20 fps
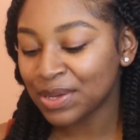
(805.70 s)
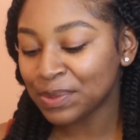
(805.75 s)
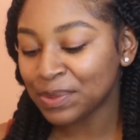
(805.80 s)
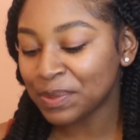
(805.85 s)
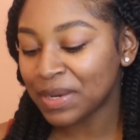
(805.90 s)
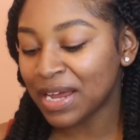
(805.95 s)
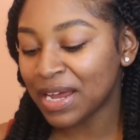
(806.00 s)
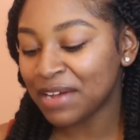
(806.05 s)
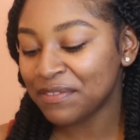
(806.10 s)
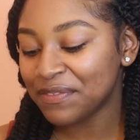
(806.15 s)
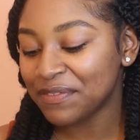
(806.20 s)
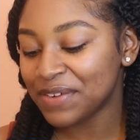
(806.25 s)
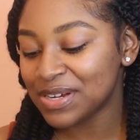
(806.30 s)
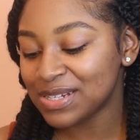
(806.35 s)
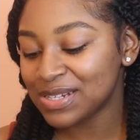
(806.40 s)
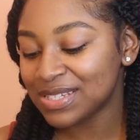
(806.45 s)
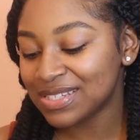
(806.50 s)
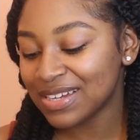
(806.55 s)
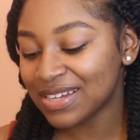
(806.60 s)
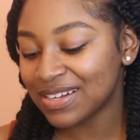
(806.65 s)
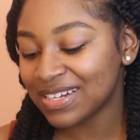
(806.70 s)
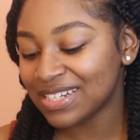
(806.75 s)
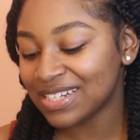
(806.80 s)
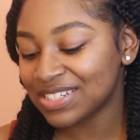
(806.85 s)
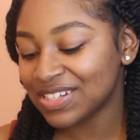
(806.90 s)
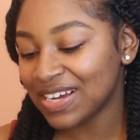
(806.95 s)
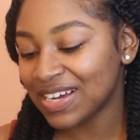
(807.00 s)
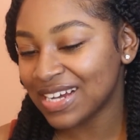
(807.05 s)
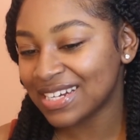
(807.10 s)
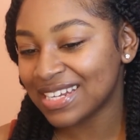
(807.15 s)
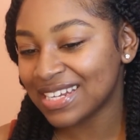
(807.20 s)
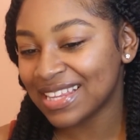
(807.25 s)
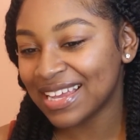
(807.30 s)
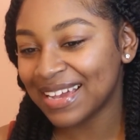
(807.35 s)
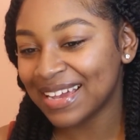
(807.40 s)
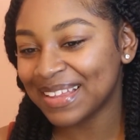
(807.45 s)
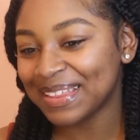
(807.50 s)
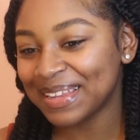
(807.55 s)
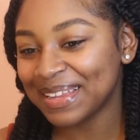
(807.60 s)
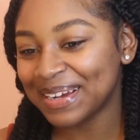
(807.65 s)
When I first started trying to
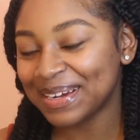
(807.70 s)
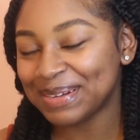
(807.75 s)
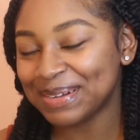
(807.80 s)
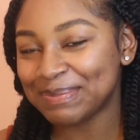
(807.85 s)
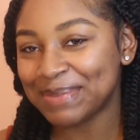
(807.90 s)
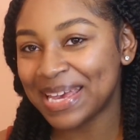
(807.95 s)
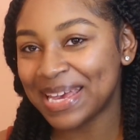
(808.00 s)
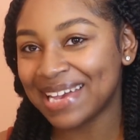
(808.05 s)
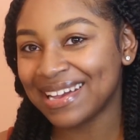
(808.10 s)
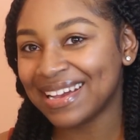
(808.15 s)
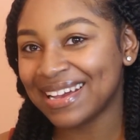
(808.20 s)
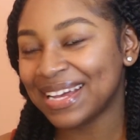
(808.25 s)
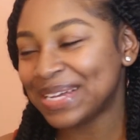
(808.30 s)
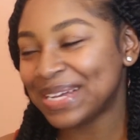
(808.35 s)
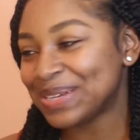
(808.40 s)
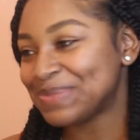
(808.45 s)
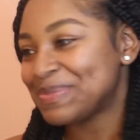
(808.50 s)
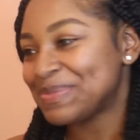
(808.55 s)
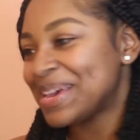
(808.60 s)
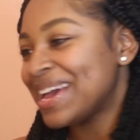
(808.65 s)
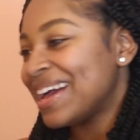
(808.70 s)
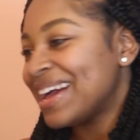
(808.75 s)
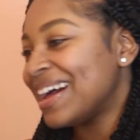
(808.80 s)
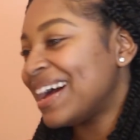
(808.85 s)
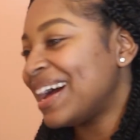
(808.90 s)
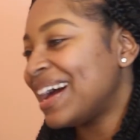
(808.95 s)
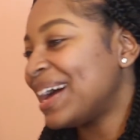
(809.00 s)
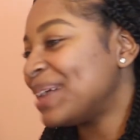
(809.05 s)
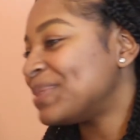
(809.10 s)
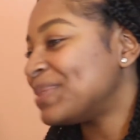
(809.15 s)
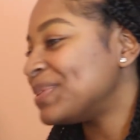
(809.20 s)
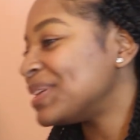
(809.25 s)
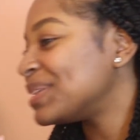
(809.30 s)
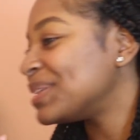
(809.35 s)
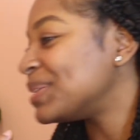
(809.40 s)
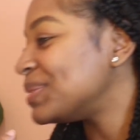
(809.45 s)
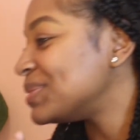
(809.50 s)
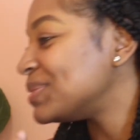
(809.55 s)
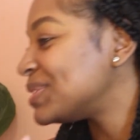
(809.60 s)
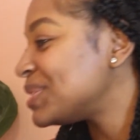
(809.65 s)
like learn makeup, I would
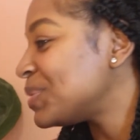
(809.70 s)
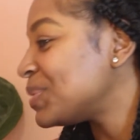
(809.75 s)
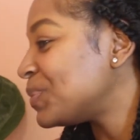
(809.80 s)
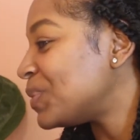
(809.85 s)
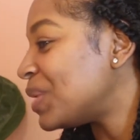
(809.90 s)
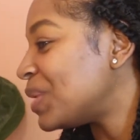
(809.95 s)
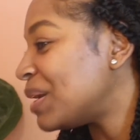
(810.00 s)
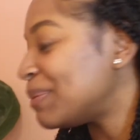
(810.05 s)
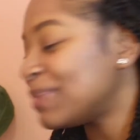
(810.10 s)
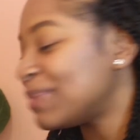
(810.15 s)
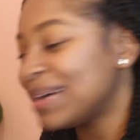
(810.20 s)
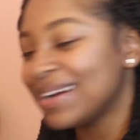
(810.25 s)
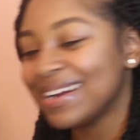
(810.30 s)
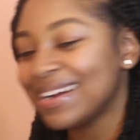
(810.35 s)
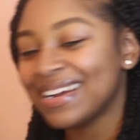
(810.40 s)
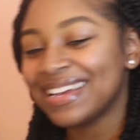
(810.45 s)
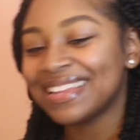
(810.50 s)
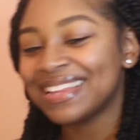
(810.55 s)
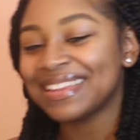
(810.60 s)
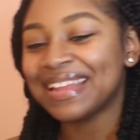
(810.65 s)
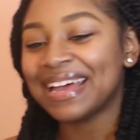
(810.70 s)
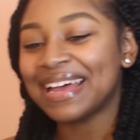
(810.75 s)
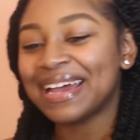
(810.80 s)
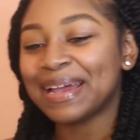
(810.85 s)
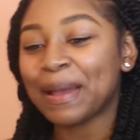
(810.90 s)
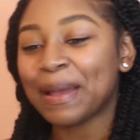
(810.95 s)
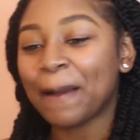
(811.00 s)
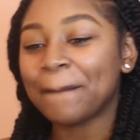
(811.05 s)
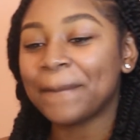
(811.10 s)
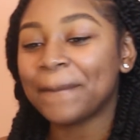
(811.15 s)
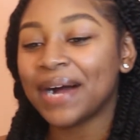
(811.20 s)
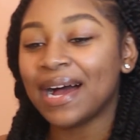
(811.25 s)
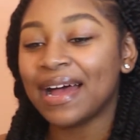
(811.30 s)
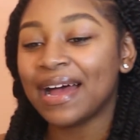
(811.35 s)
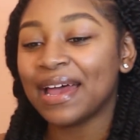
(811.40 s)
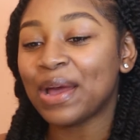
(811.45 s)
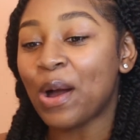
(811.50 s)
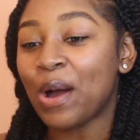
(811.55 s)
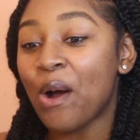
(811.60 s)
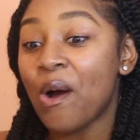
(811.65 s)
go to Walmart and like
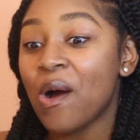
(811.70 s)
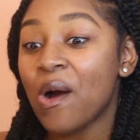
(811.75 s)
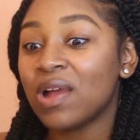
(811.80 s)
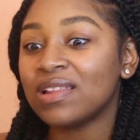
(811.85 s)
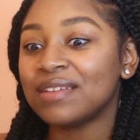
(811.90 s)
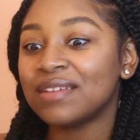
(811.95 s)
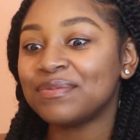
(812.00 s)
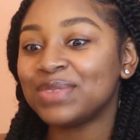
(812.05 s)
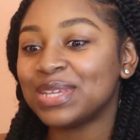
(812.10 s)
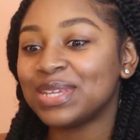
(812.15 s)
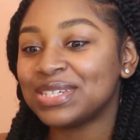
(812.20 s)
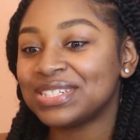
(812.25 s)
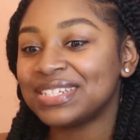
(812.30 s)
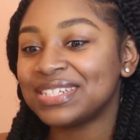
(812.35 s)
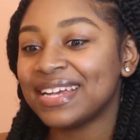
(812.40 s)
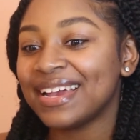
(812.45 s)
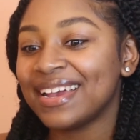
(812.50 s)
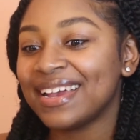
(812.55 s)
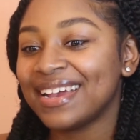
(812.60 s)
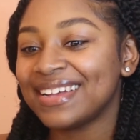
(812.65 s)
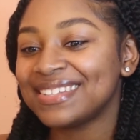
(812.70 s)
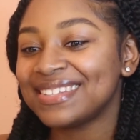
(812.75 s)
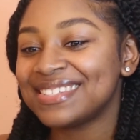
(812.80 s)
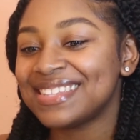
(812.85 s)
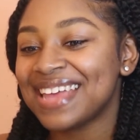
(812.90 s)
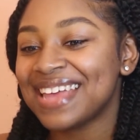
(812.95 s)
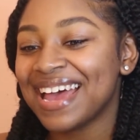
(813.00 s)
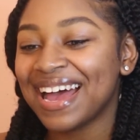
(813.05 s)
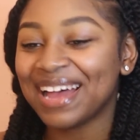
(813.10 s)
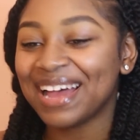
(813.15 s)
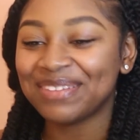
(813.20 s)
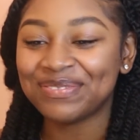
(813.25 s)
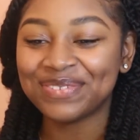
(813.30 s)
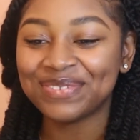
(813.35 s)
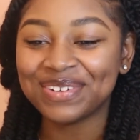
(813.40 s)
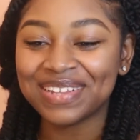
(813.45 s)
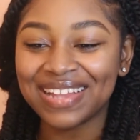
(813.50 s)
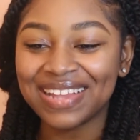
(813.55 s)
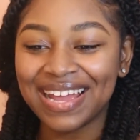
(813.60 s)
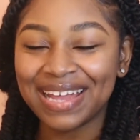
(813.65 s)
buy all of the shades that I
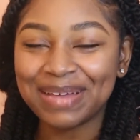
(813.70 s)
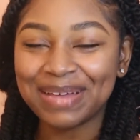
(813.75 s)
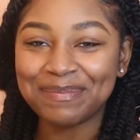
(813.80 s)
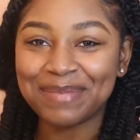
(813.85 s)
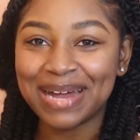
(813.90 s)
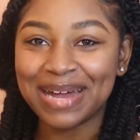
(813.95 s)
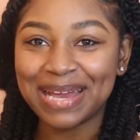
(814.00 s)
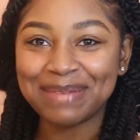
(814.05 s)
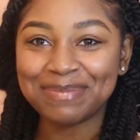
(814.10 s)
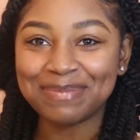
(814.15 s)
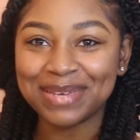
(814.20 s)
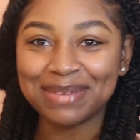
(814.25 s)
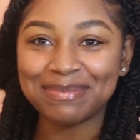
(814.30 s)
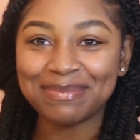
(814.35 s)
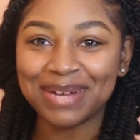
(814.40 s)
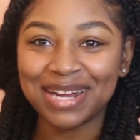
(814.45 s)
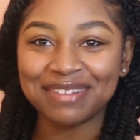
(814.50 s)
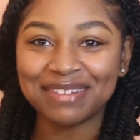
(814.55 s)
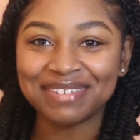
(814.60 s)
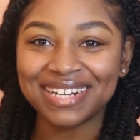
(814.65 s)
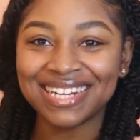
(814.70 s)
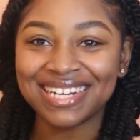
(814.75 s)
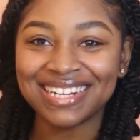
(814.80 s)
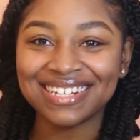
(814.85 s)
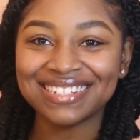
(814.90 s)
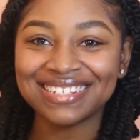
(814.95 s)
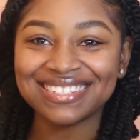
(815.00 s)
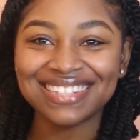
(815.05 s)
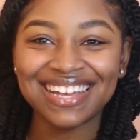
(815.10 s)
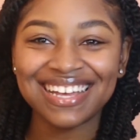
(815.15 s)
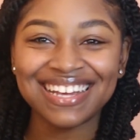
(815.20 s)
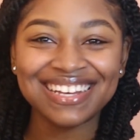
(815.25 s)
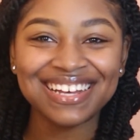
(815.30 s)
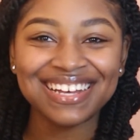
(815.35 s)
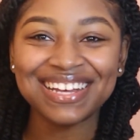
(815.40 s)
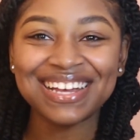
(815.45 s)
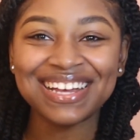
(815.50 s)
feel like might be my range, like,